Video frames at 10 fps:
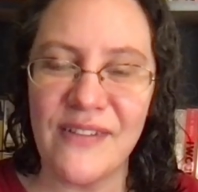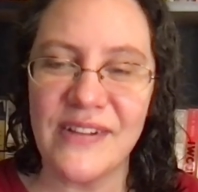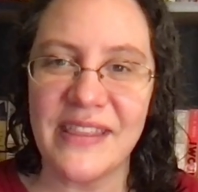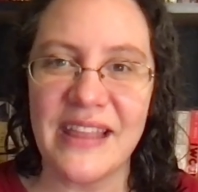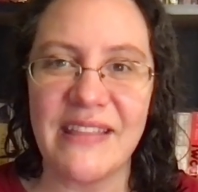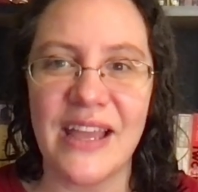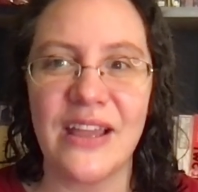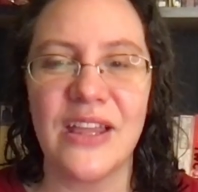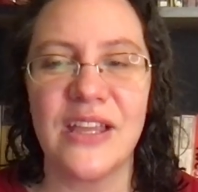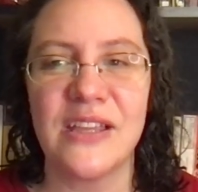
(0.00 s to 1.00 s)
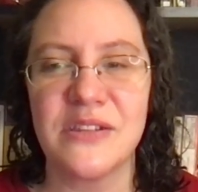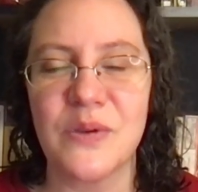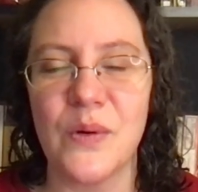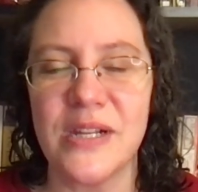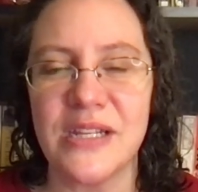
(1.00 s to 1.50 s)
everything that is
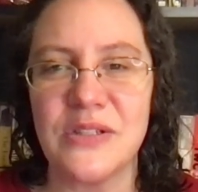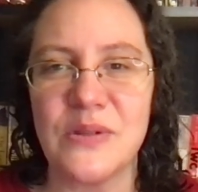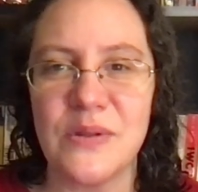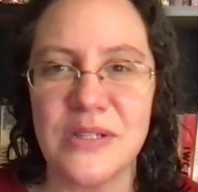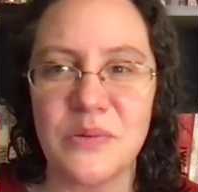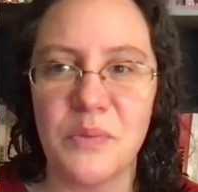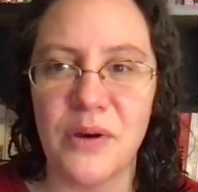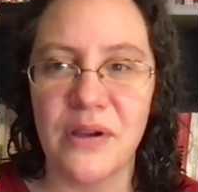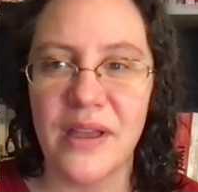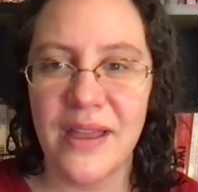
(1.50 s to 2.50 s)
going into this book.